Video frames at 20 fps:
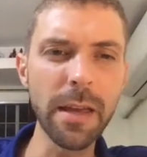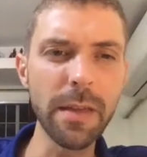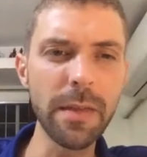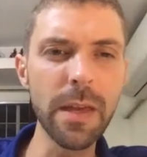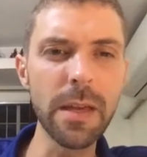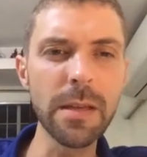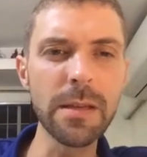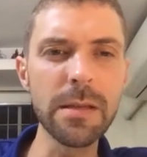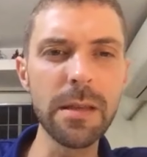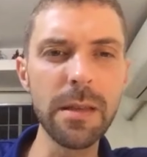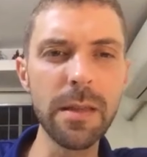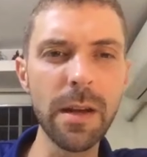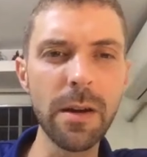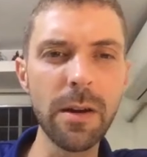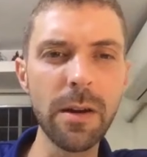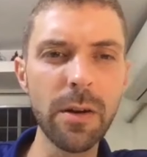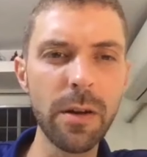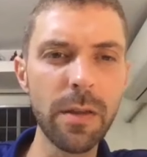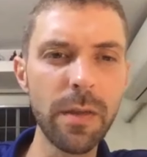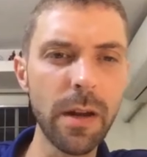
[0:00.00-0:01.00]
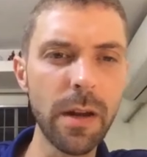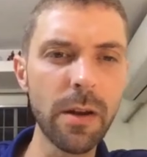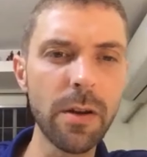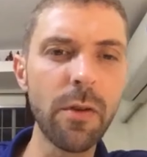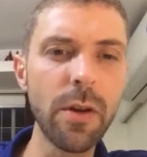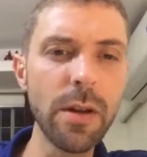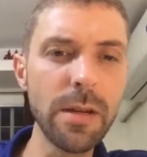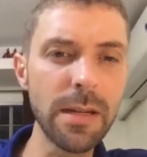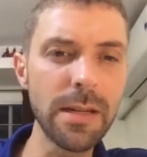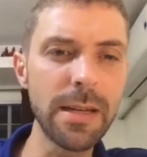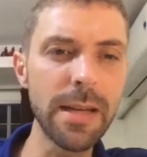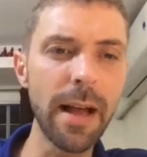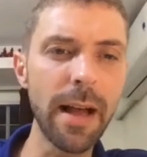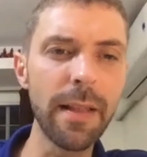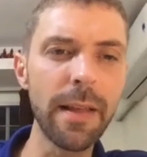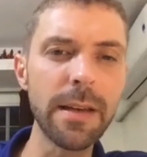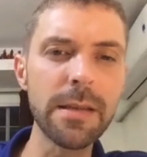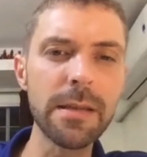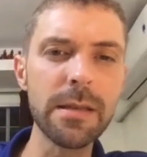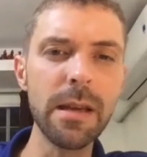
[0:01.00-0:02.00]
this that are going to tell
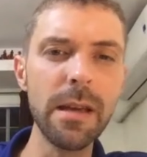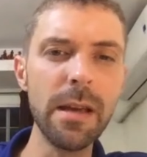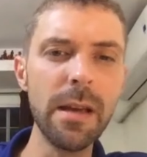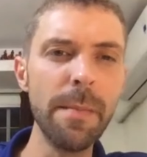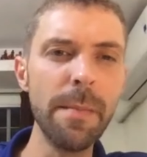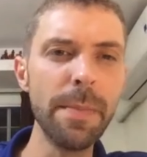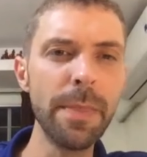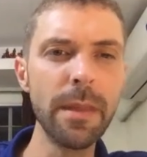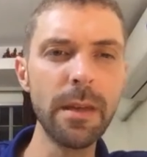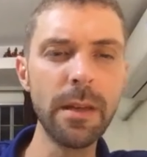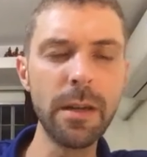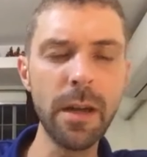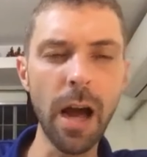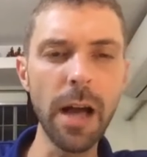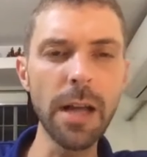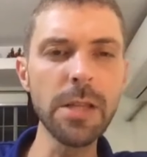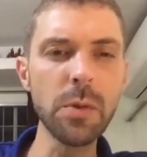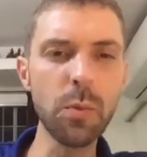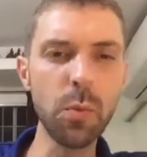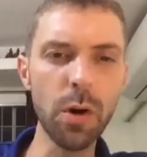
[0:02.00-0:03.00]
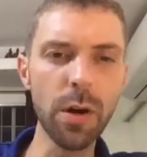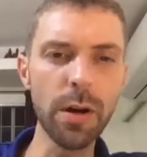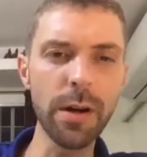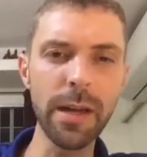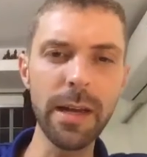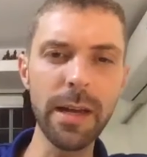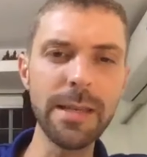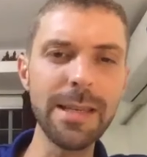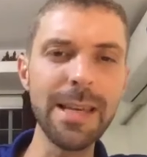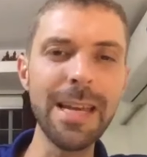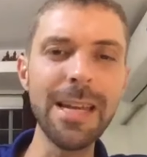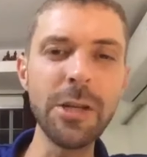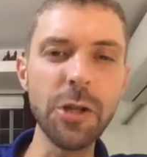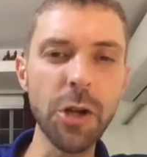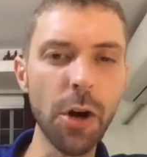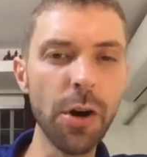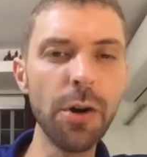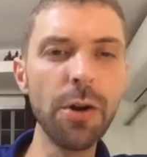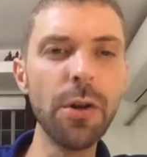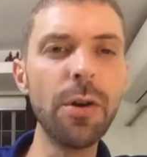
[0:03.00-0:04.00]
us God's work is
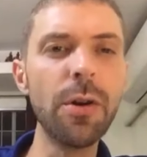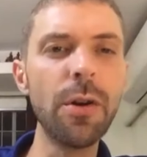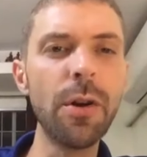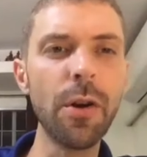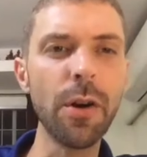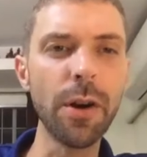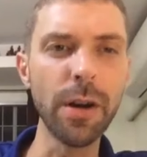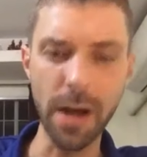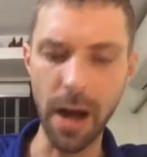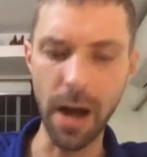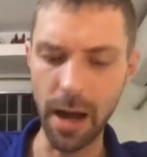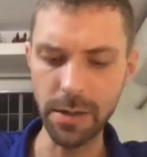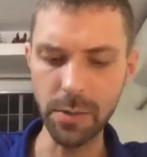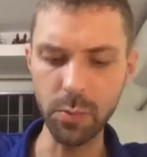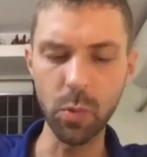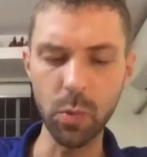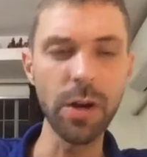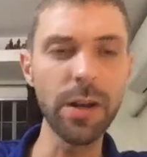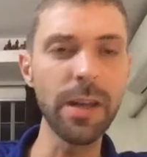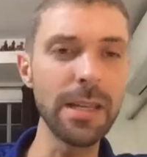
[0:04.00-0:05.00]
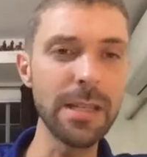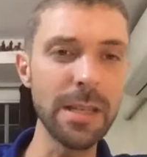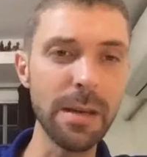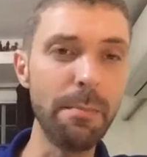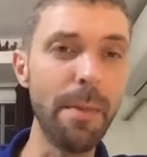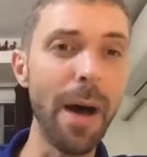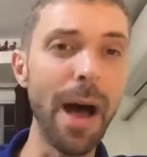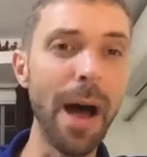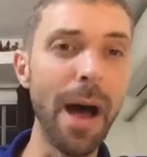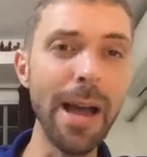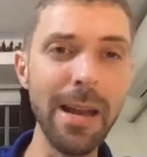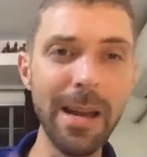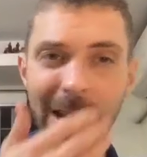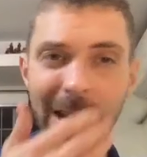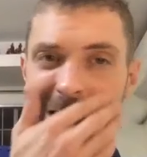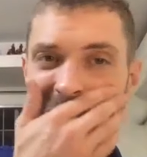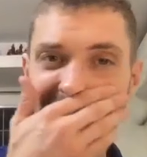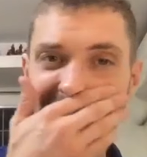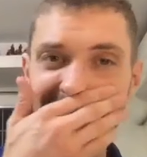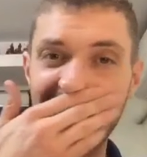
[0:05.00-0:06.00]
eternal, or God's work is abiding.
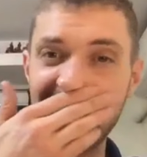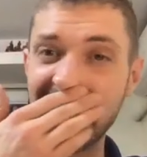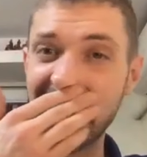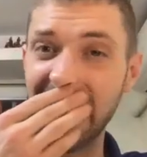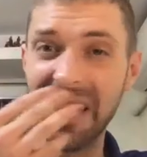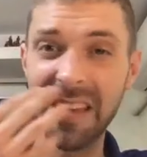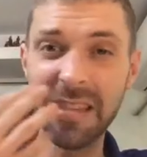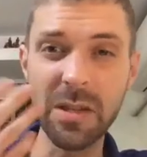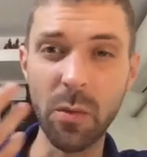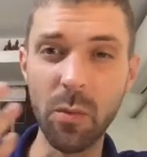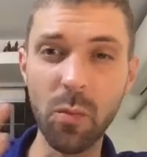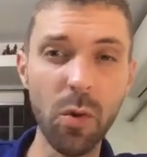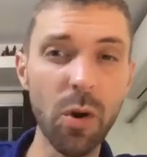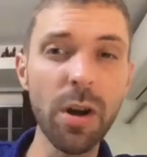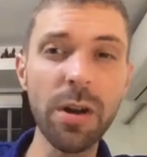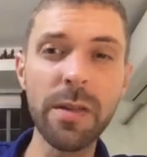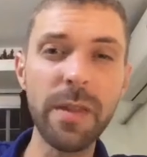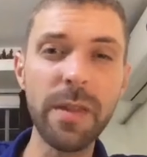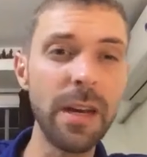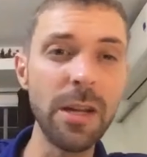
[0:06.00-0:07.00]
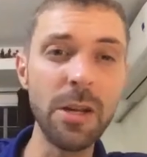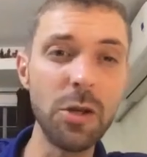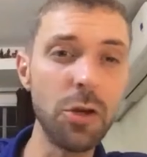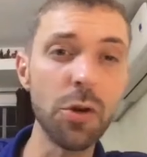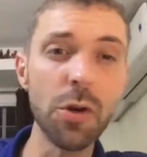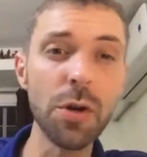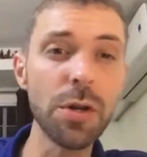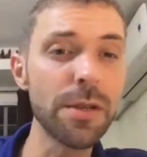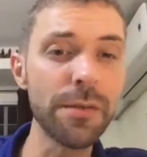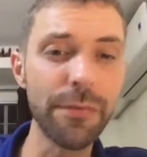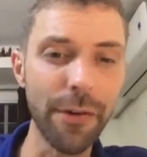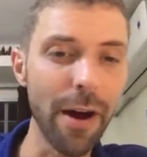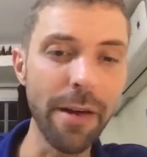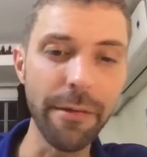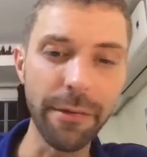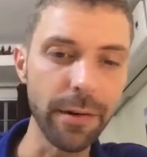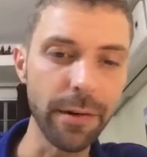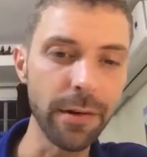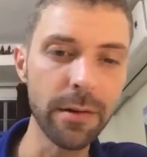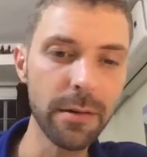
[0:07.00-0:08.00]
It's a work that endures forever.
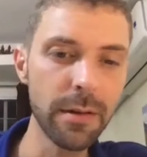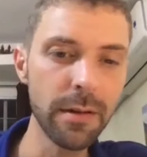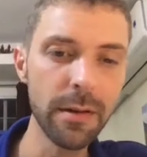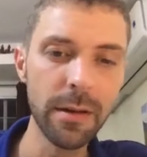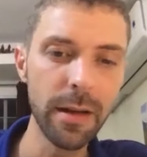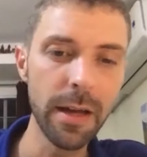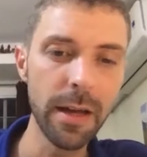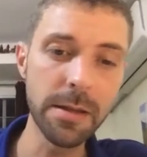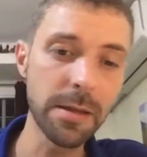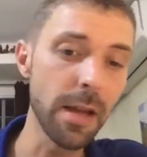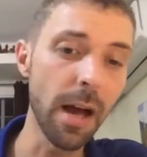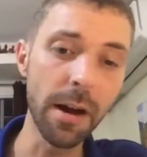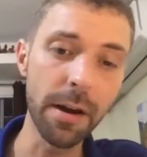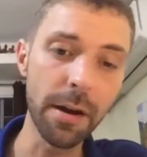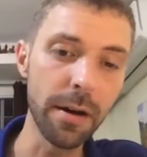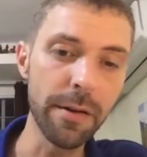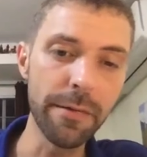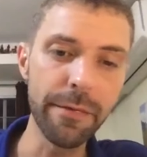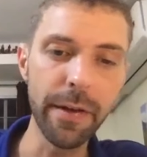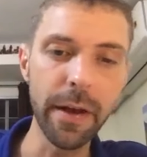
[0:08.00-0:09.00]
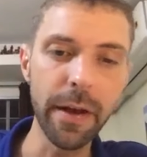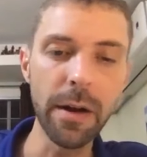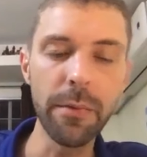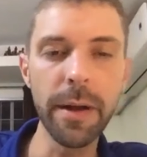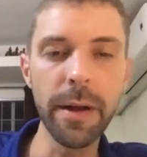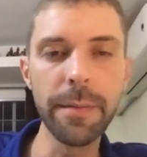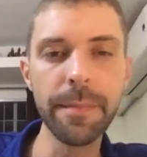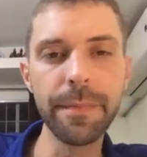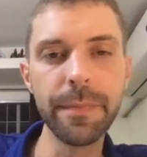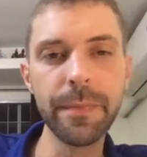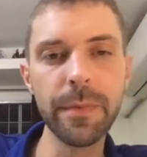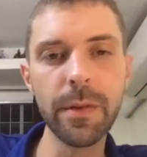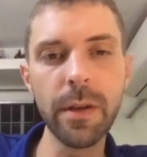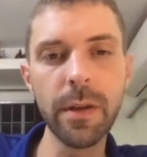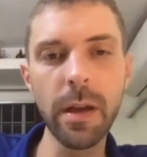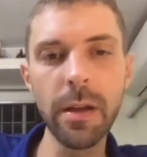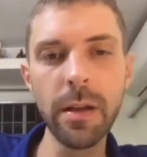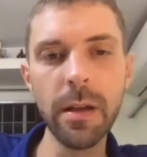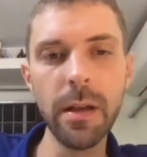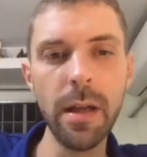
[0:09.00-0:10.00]
It's not going to fade
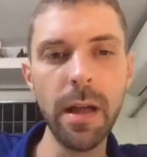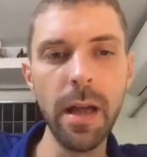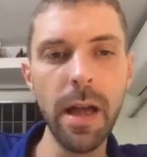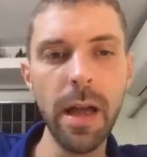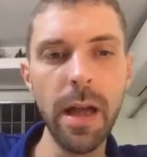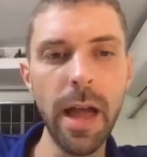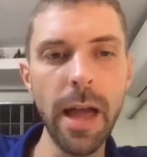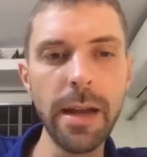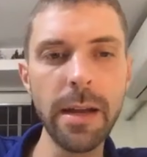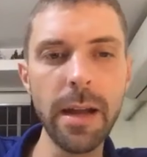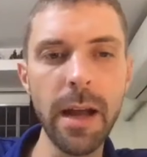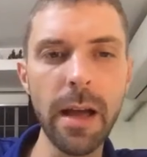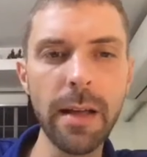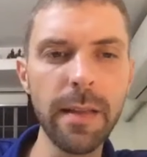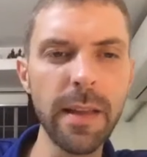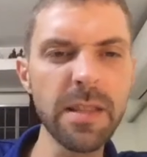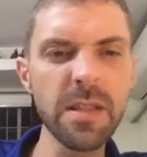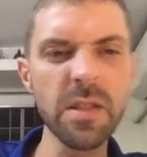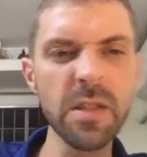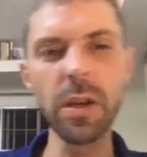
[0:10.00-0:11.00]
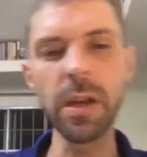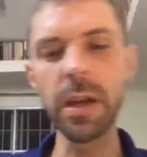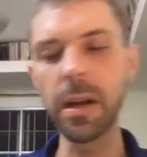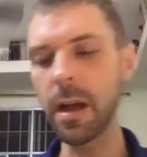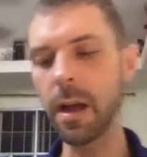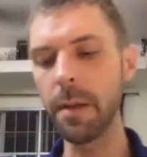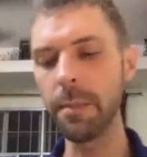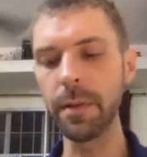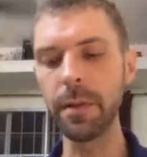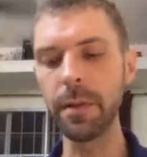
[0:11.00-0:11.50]
away. Okay. And let's look at a couple of